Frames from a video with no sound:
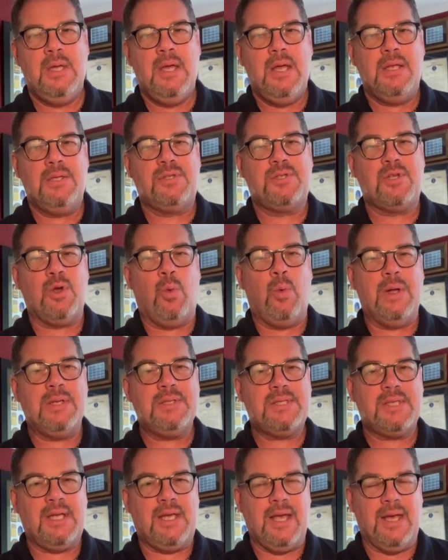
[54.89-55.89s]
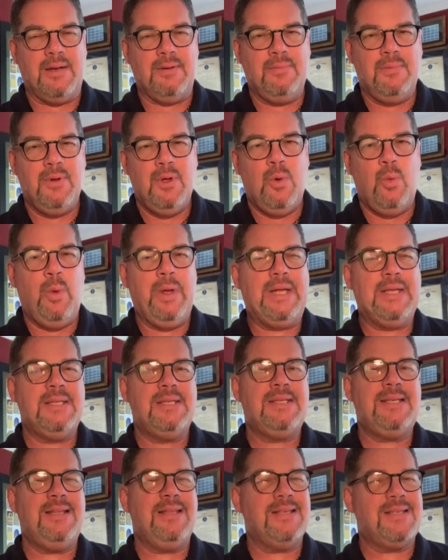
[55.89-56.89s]
And so, once again, we can
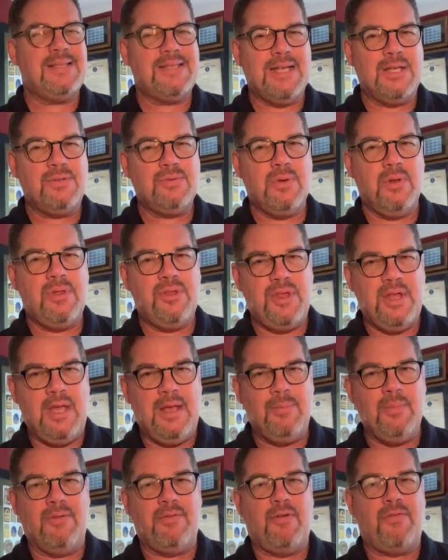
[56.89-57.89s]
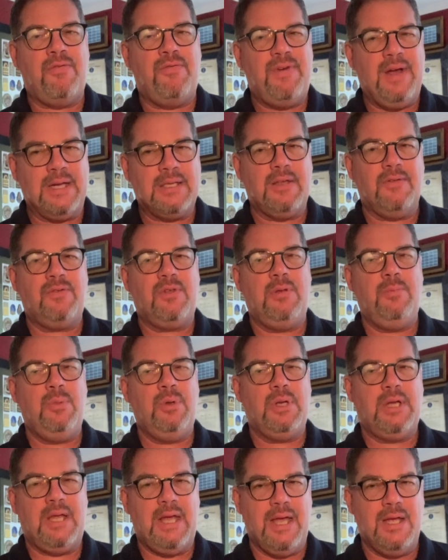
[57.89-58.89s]
see the central theme of effective
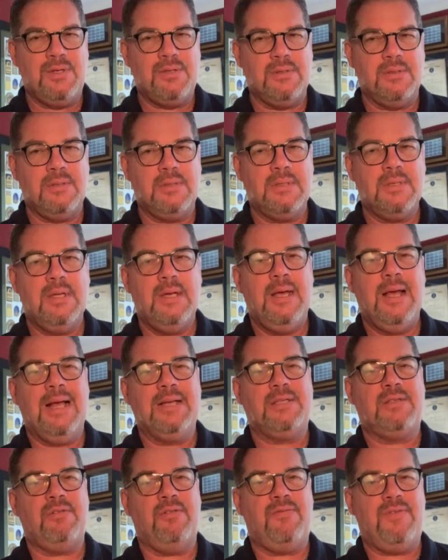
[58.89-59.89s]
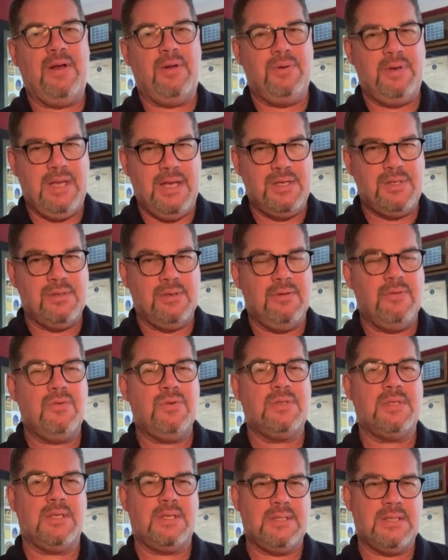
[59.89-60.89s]
communications as the foundation
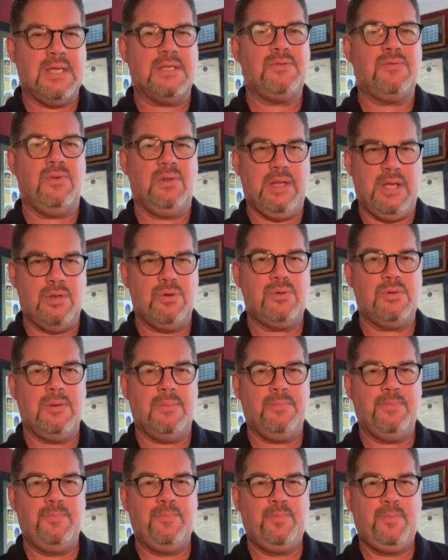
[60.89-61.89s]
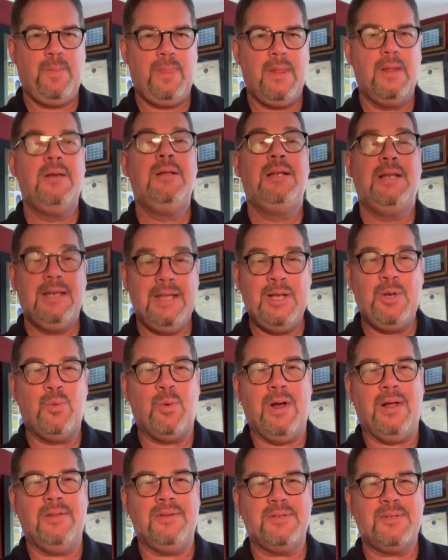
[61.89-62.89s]
for successful leadership. Lead
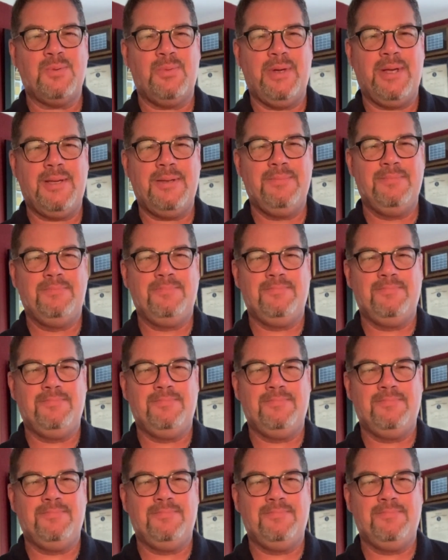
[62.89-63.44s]
well this week.